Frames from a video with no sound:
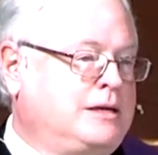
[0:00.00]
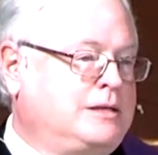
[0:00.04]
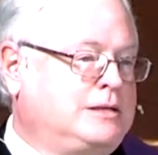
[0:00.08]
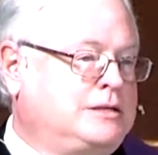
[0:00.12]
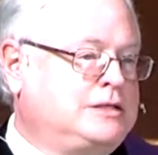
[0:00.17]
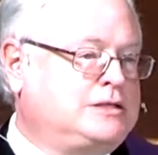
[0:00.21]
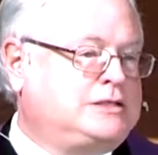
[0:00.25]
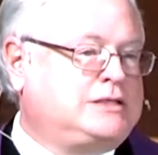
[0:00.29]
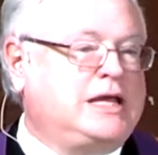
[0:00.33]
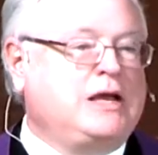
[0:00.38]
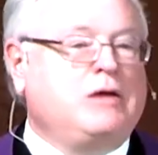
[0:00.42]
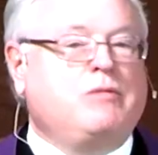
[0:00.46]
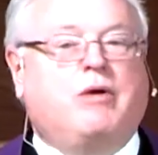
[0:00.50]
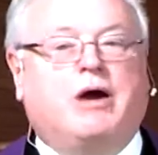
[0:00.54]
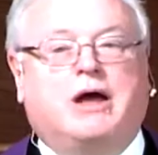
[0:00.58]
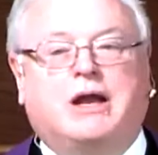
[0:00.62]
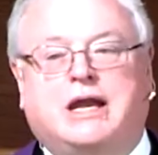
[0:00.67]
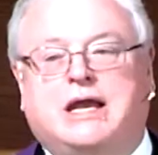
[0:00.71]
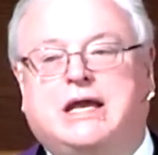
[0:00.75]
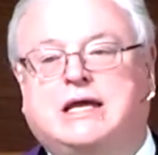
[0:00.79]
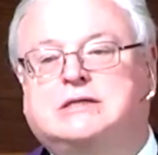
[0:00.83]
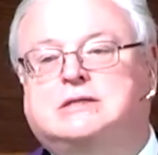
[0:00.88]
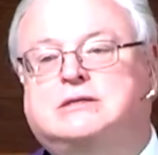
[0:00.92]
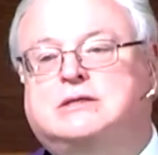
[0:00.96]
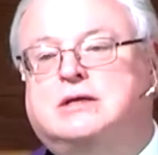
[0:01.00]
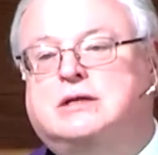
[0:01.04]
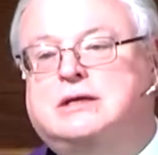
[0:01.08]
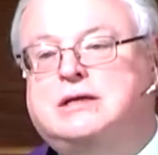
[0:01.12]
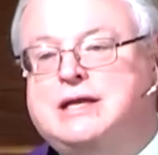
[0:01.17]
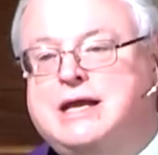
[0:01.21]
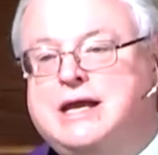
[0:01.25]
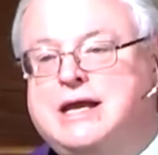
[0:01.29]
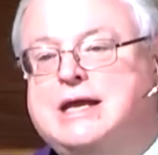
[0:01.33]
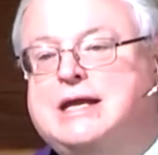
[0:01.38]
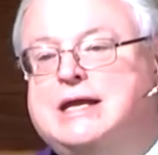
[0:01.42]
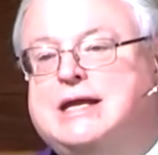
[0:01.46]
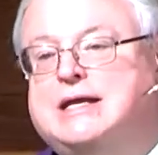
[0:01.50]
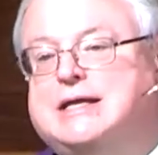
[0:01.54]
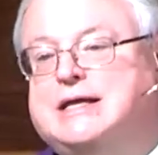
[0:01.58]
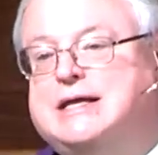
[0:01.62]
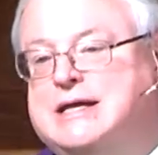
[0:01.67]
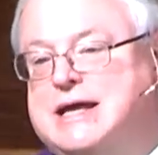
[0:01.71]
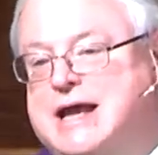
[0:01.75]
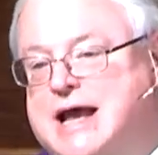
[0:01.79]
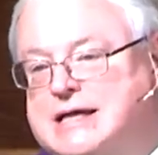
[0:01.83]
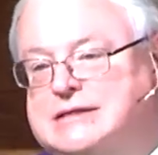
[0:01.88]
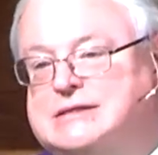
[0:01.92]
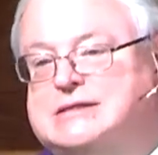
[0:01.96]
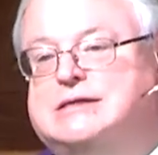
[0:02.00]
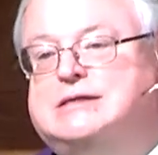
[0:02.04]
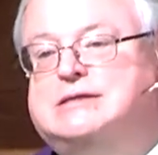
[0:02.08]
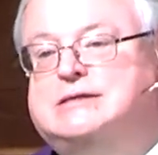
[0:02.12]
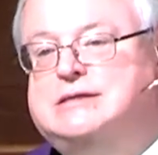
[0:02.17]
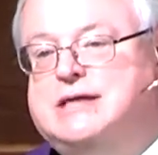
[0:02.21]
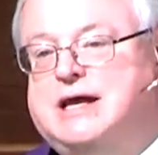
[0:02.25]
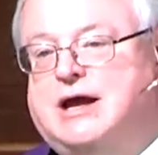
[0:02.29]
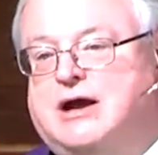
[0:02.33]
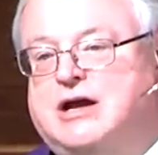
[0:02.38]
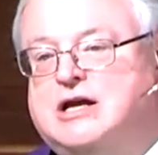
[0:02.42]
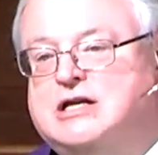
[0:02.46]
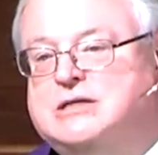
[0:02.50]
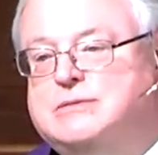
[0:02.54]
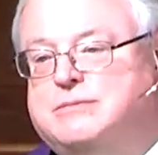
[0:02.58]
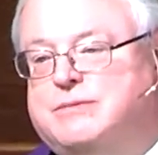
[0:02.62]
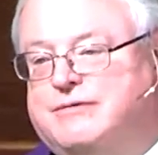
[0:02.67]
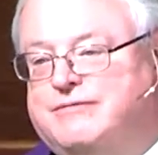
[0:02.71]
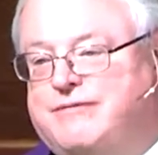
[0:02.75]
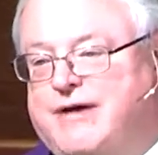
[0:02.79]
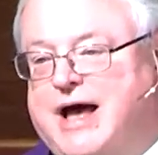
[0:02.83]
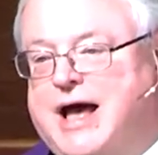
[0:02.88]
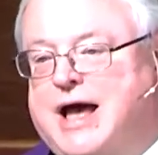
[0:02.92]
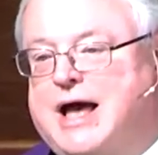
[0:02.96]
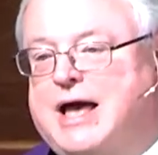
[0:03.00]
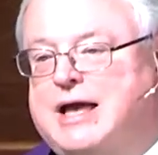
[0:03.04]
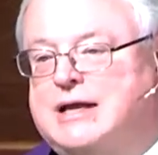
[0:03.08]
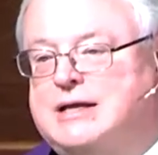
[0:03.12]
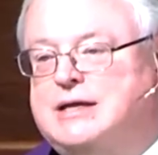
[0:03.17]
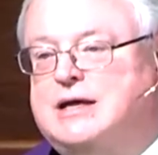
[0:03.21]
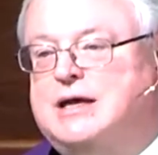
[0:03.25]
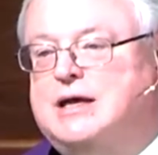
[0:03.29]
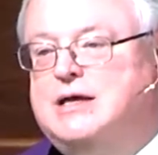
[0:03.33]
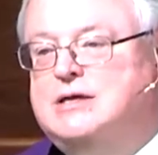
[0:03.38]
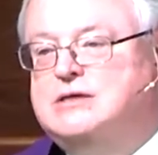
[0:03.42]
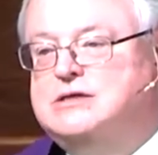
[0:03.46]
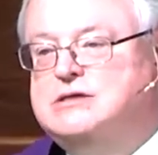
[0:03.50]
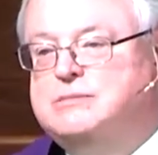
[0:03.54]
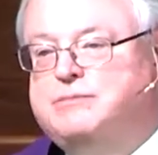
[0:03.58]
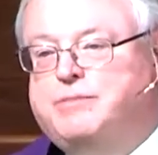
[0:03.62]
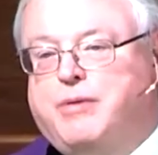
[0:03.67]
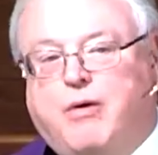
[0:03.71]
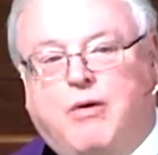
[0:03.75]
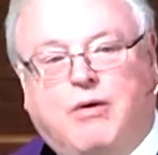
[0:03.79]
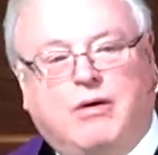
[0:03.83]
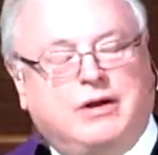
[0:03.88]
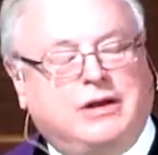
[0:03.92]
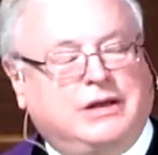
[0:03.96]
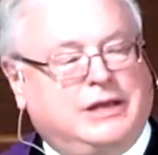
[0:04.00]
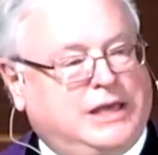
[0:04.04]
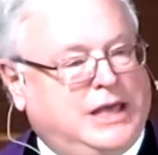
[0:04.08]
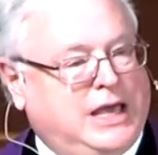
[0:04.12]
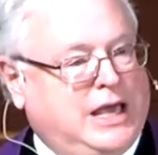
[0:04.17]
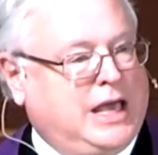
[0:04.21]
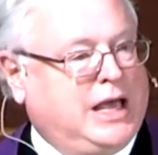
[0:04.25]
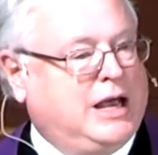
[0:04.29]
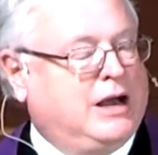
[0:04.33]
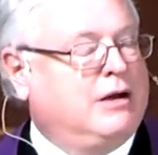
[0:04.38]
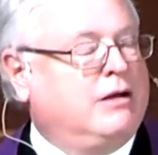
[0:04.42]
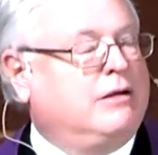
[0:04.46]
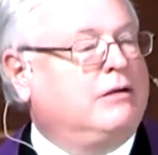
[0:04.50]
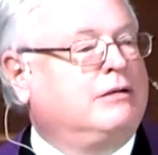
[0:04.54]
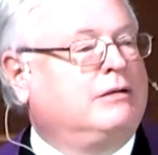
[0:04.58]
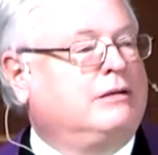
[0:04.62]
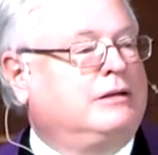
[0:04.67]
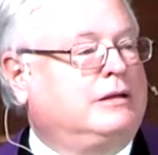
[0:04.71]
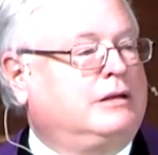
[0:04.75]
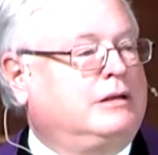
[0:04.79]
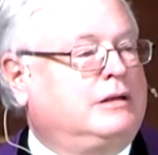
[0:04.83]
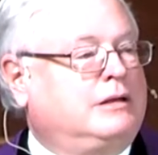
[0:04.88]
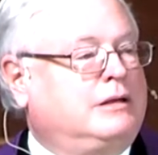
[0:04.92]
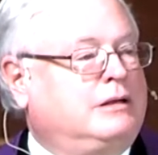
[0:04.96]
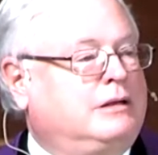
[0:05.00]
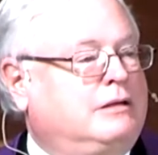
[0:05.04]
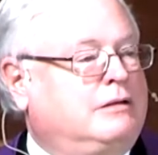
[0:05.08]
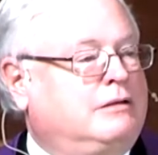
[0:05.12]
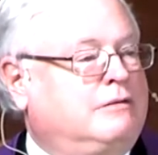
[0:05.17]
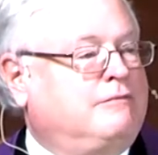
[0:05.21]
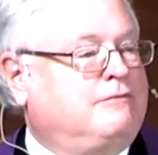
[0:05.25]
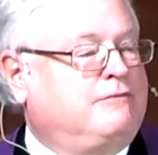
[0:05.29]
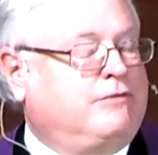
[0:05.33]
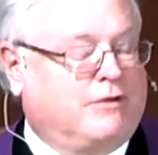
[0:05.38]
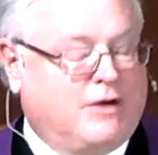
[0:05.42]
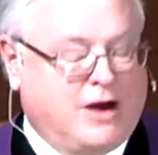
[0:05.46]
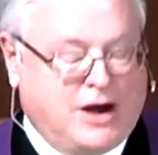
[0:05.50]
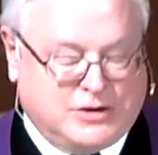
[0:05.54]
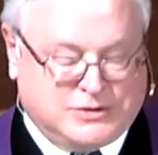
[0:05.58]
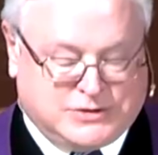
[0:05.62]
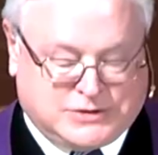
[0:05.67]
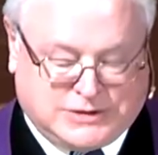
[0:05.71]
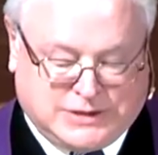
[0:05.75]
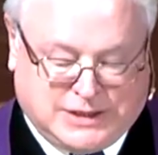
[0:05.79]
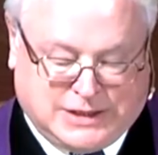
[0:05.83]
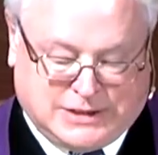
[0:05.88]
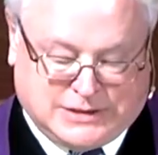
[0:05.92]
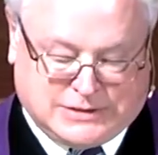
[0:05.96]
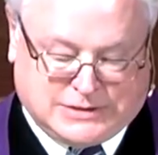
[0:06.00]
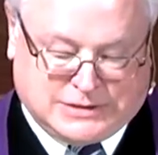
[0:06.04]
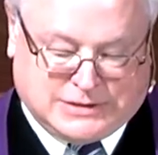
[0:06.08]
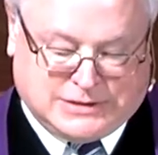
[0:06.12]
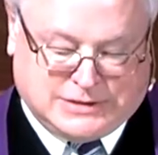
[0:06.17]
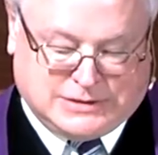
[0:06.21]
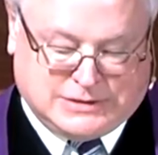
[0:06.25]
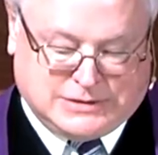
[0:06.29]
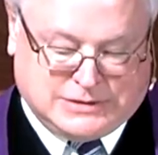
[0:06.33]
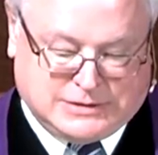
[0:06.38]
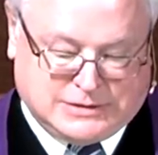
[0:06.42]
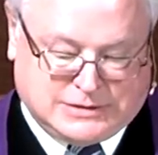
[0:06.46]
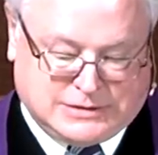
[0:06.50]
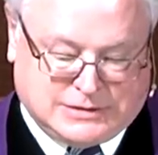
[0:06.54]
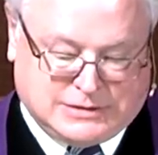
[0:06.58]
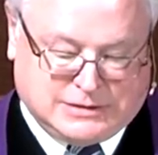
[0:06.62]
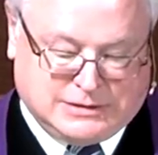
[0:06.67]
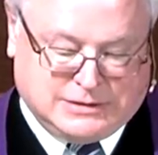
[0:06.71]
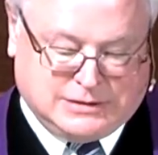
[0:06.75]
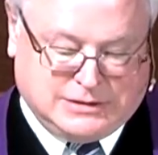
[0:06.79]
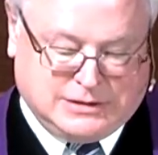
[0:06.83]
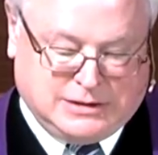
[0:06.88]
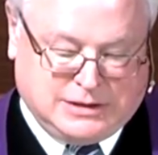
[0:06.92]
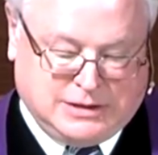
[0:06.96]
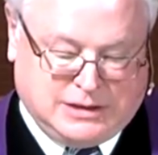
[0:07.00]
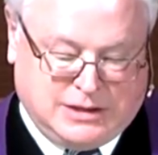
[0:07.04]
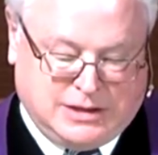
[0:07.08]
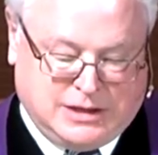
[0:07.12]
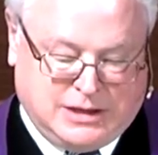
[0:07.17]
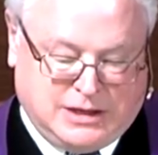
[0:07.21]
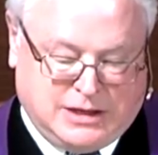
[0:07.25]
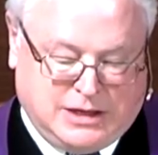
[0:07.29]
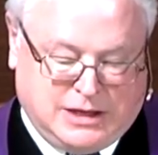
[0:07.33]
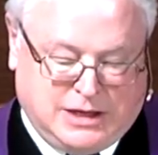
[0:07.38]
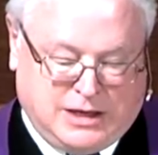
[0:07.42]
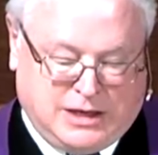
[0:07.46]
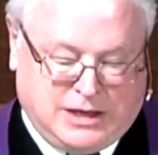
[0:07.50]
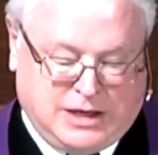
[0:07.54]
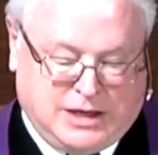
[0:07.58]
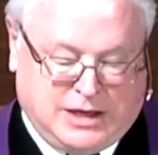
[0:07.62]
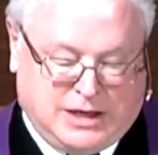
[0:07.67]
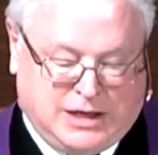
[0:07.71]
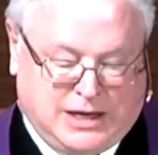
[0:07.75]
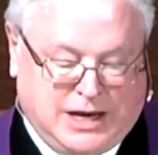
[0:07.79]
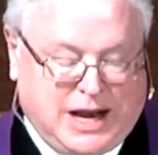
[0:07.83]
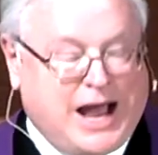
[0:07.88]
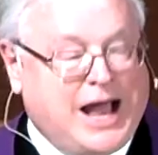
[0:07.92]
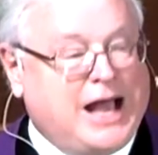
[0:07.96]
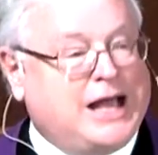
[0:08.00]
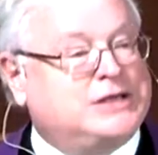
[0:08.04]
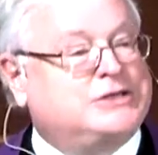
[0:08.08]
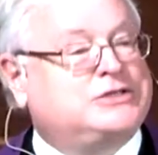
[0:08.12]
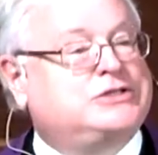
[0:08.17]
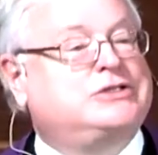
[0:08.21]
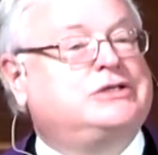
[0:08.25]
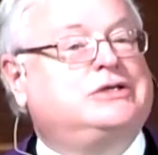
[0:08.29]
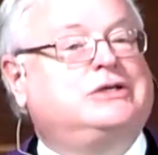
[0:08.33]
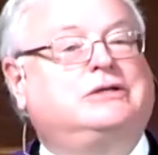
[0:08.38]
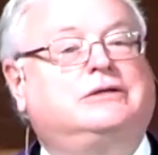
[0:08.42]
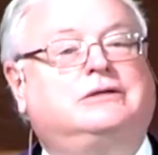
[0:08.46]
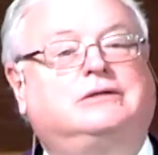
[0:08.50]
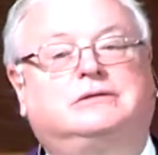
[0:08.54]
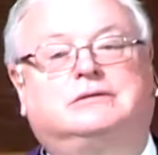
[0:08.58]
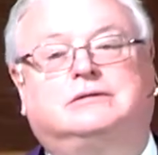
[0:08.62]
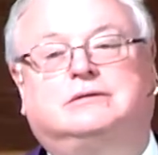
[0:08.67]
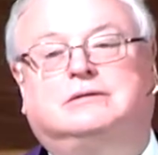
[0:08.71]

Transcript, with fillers: to see what is needed and necessary to provide support and care for our citizens. And I ask you,